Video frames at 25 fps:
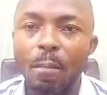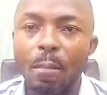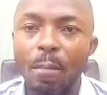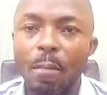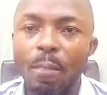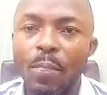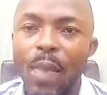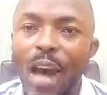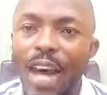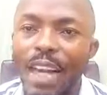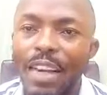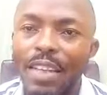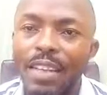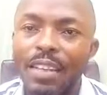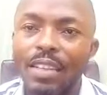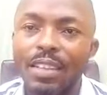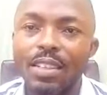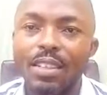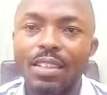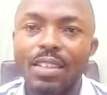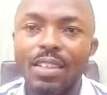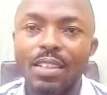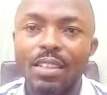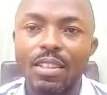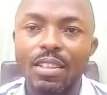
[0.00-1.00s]
That
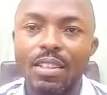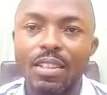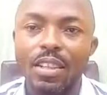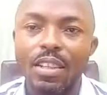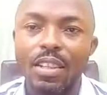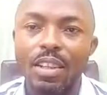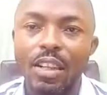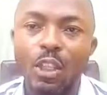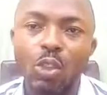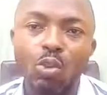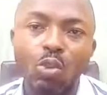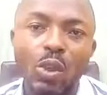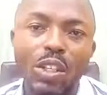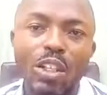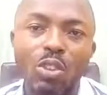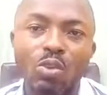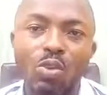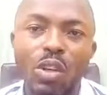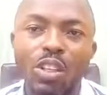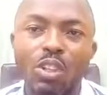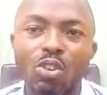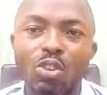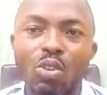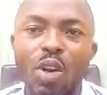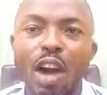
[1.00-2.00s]
is it. In
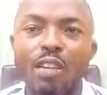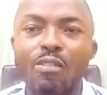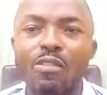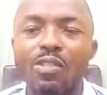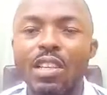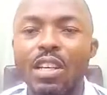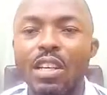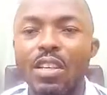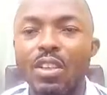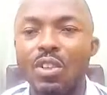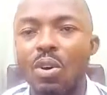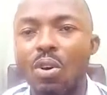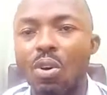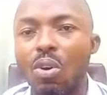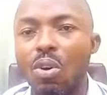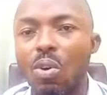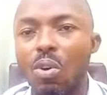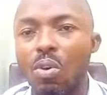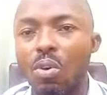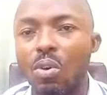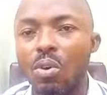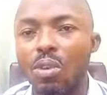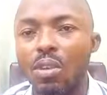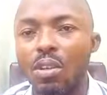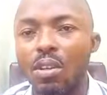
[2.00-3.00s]
2020, you have set your
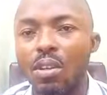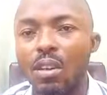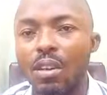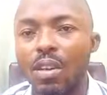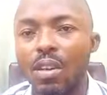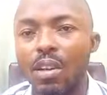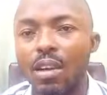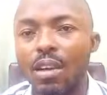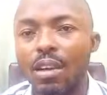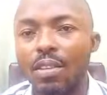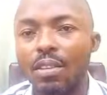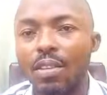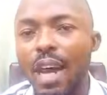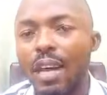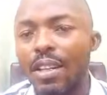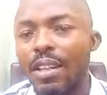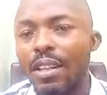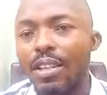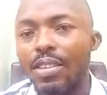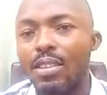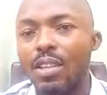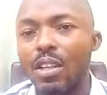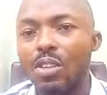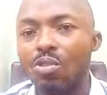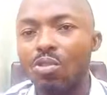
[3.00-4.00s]
goals. That
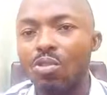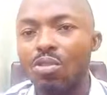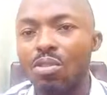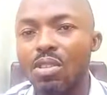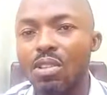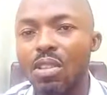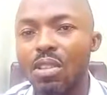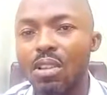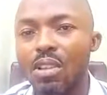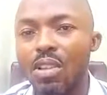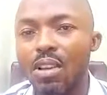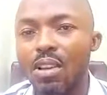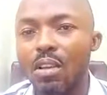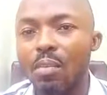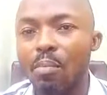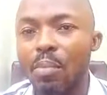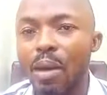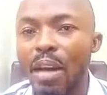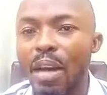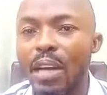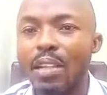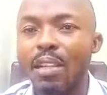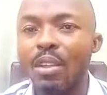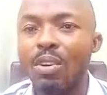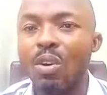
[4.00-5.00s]
is the truth.
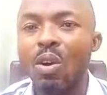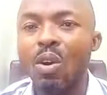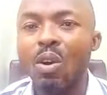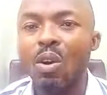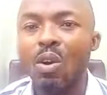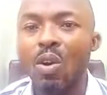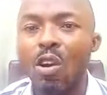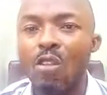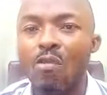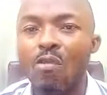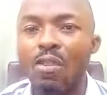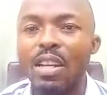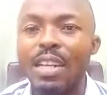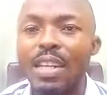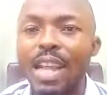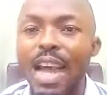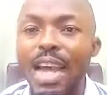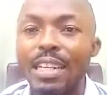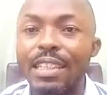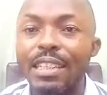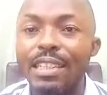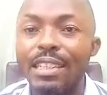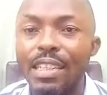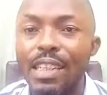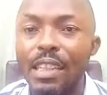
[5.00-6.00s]
But
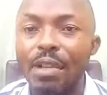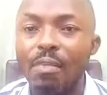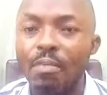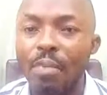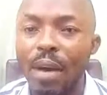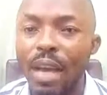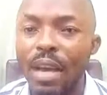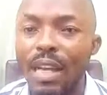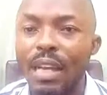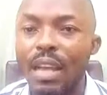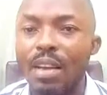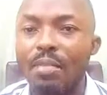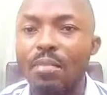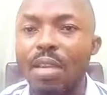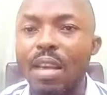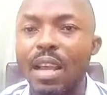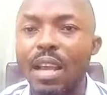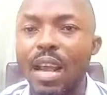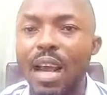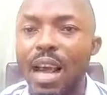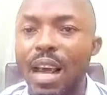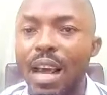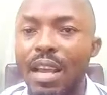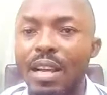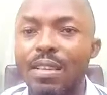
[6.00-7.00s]
COVID-19
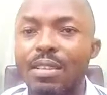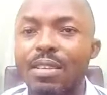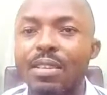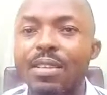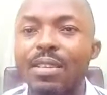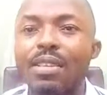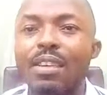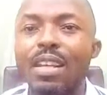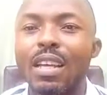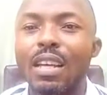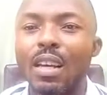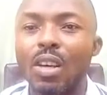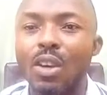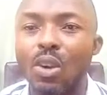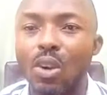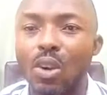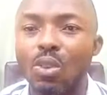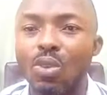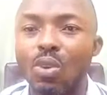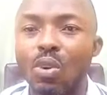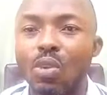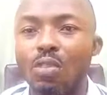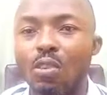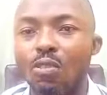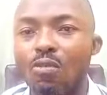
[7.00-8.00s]
pandemic has a
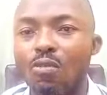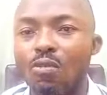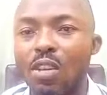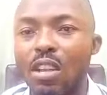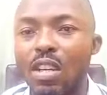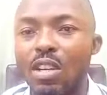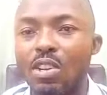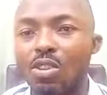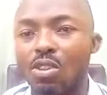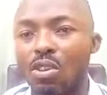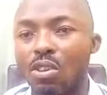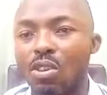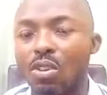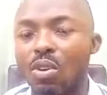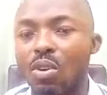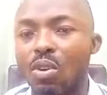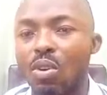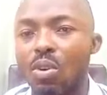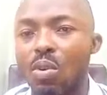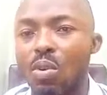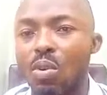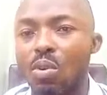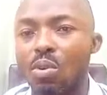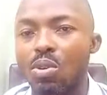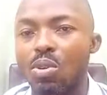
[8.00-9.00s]
lot of influence on your
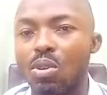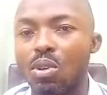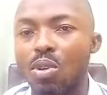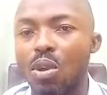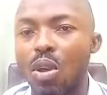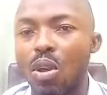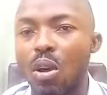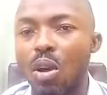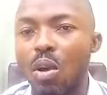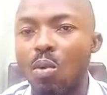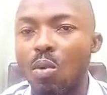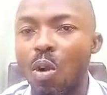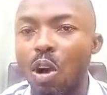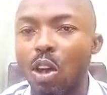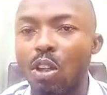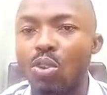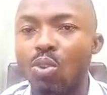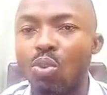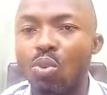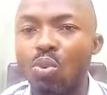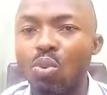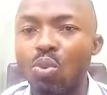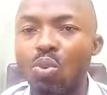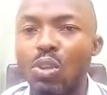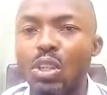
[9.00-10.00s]
goals. What
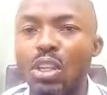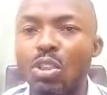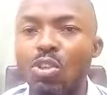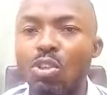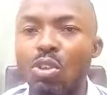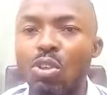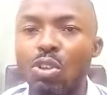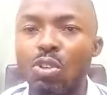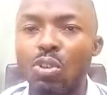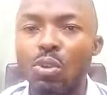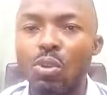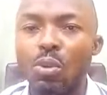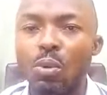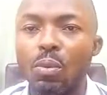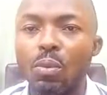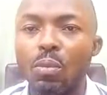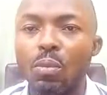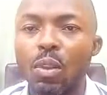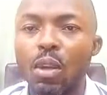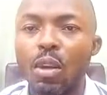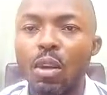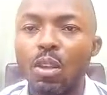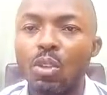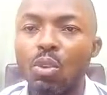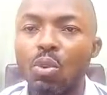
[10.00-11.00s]
do you need to do?
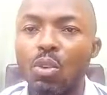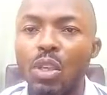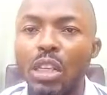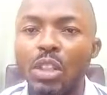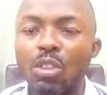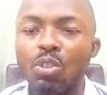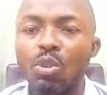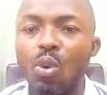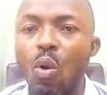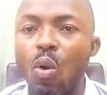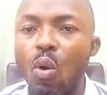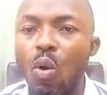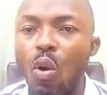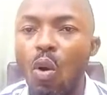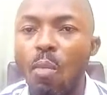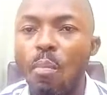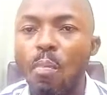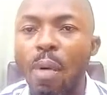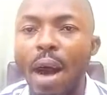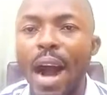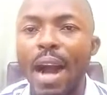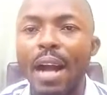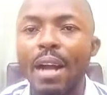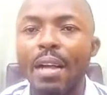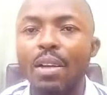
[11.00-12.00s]
You need to go
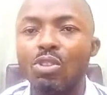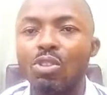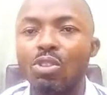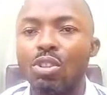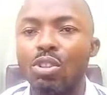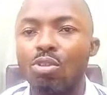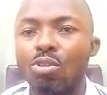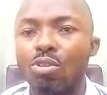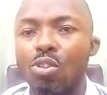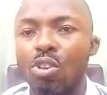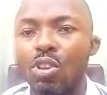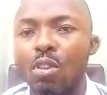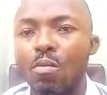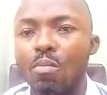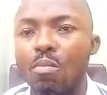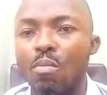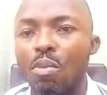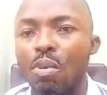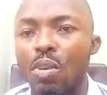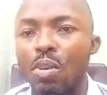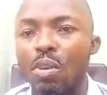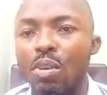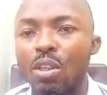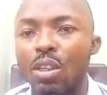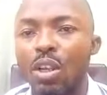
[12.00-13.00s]
back to the drawing
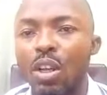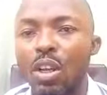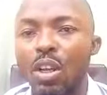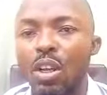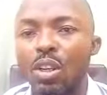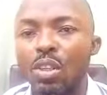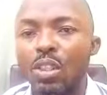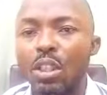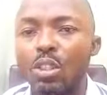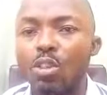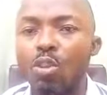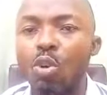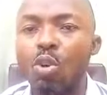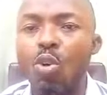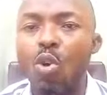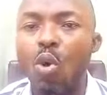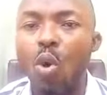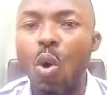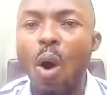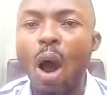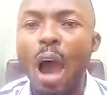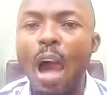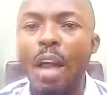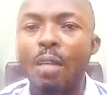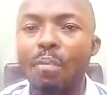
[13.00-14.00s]
board. You need to
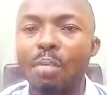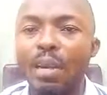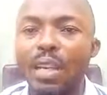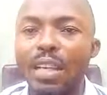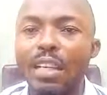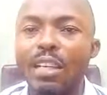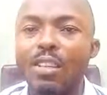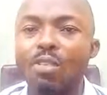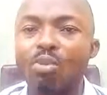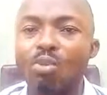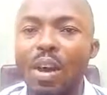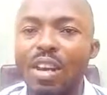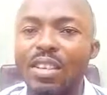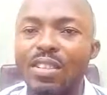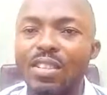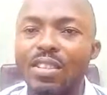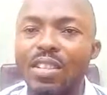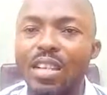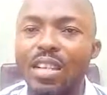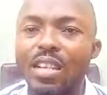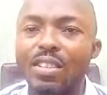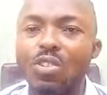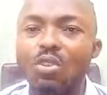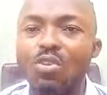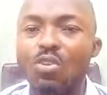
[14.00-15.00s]
go and begin to
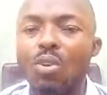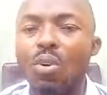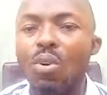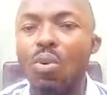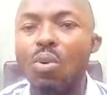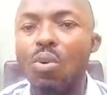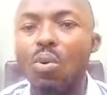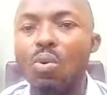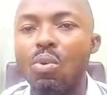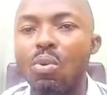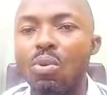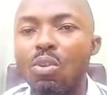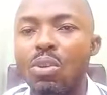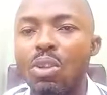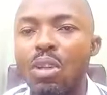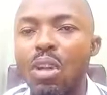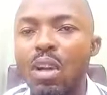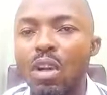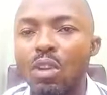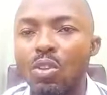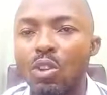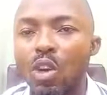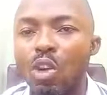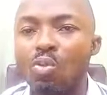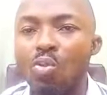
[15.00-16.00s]
assess your goals.
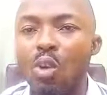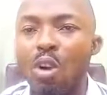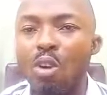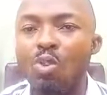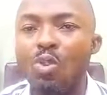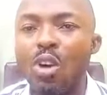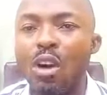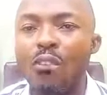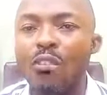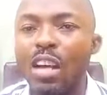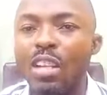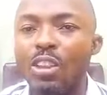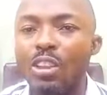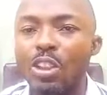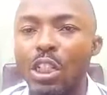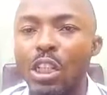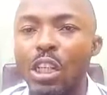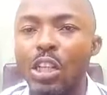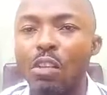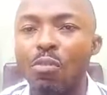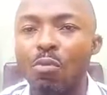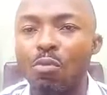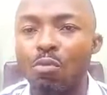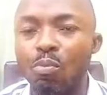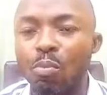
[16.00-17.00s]
Those ones you have
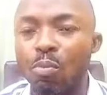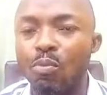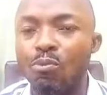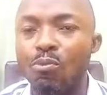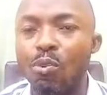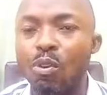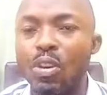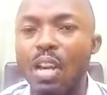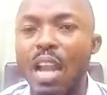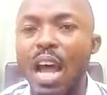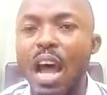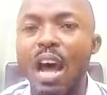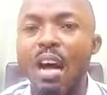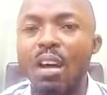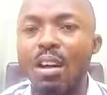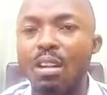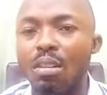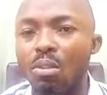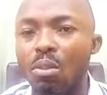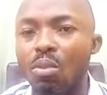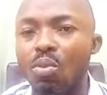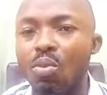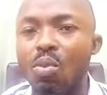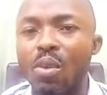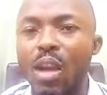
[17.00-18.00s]
achieved before now,
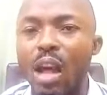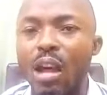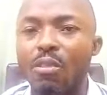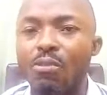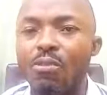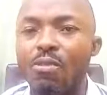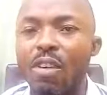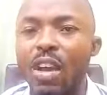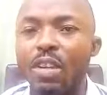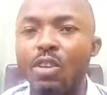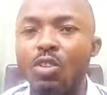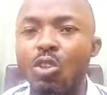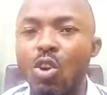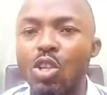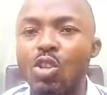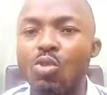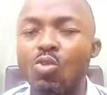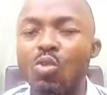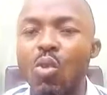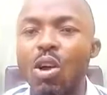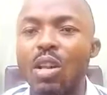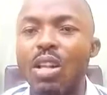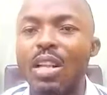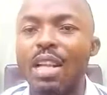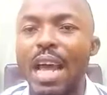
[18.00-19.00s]
good and fine. Those
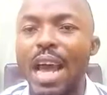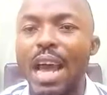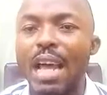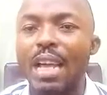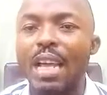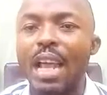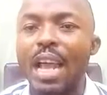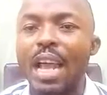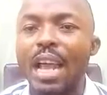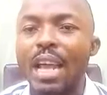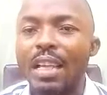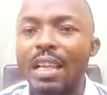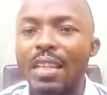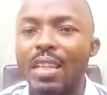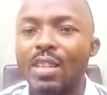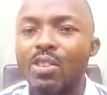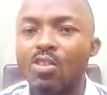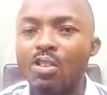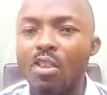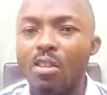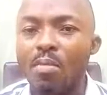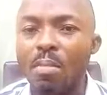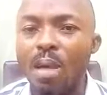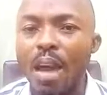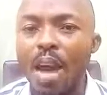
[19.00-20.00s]
ones that is
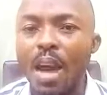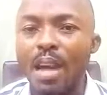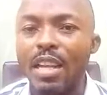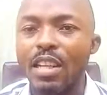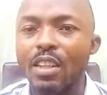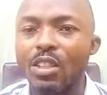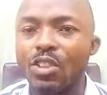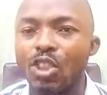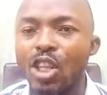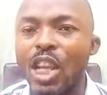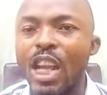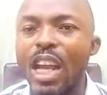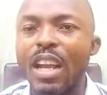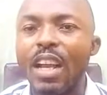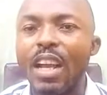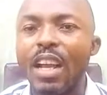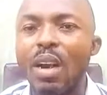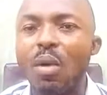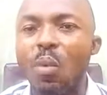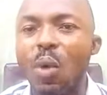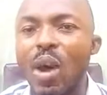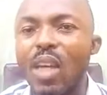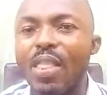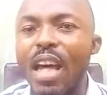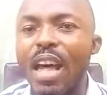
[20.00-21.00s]
remaining, check
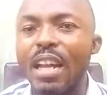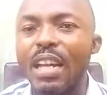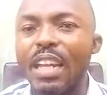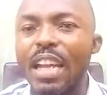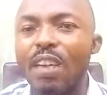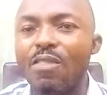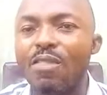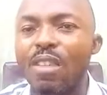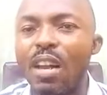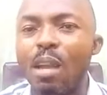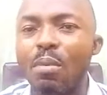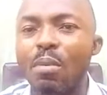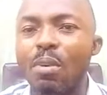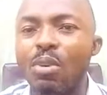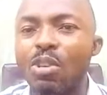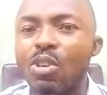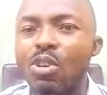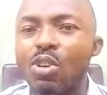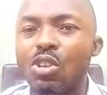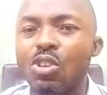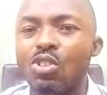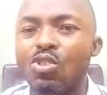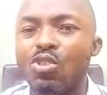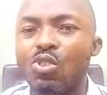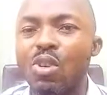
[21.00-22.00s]
whether the available
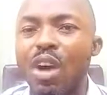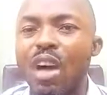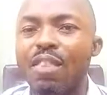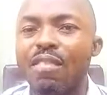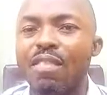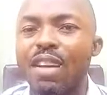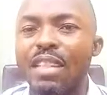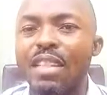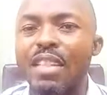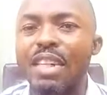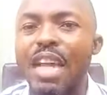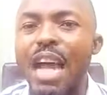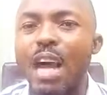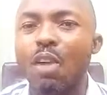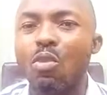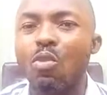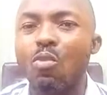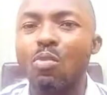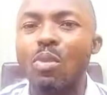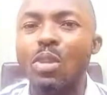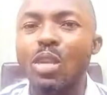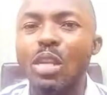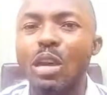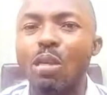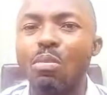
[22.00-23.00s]
resources you have at hand will
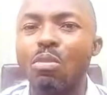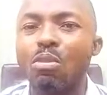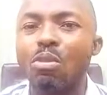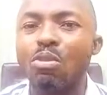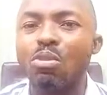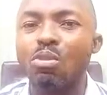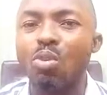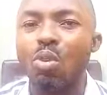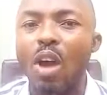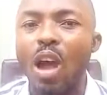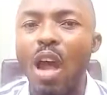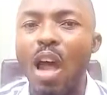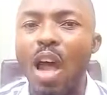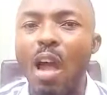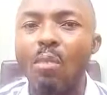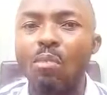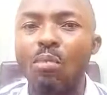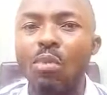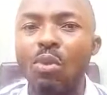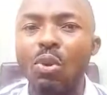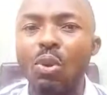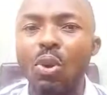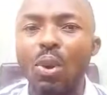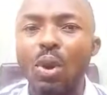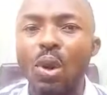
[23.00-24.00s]
be able to help
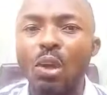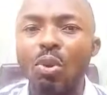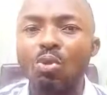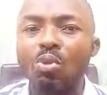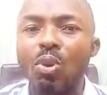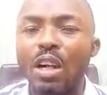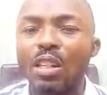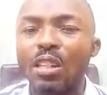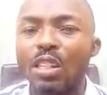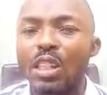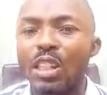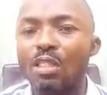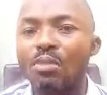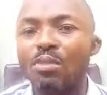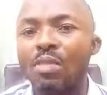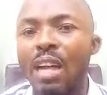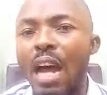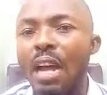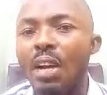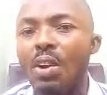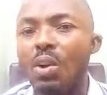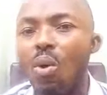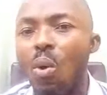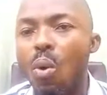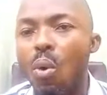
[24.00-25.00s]
you to achieve
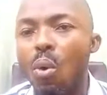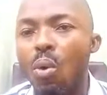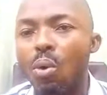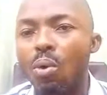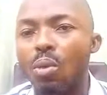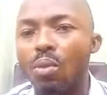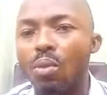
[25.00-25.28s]
that goal.